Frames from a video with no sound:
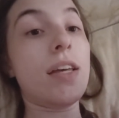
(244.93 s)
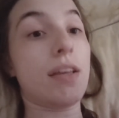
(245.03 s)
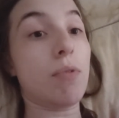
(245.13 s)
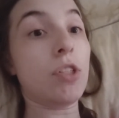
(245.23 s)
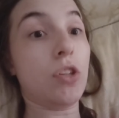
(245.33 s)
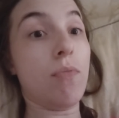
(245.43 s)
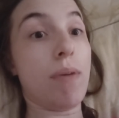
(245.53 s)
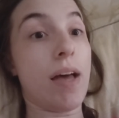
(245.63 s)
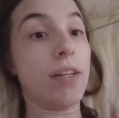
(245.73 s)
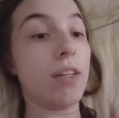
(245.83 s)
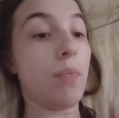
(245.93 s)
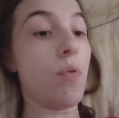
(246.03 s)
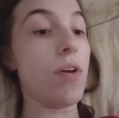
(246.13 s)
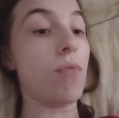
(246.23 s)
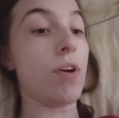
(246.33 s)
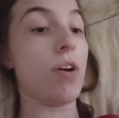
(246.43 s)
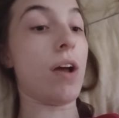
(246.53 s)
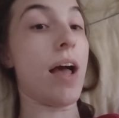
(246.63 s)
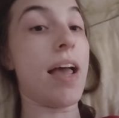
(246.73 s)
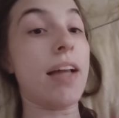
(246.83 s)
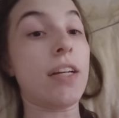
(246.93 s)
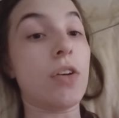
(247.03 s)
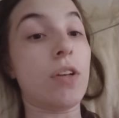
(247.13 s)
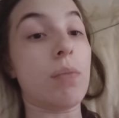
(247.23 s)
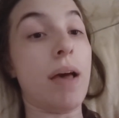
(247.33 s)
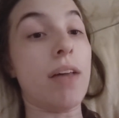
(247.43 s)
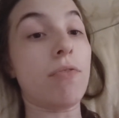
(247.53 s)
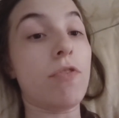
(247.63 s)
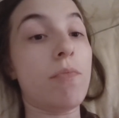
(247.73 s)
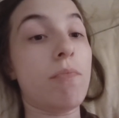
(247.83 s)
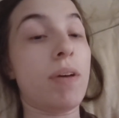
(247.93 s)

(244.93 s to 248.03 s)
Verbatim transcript: it was so bad to the point where I had to go to the bathroom,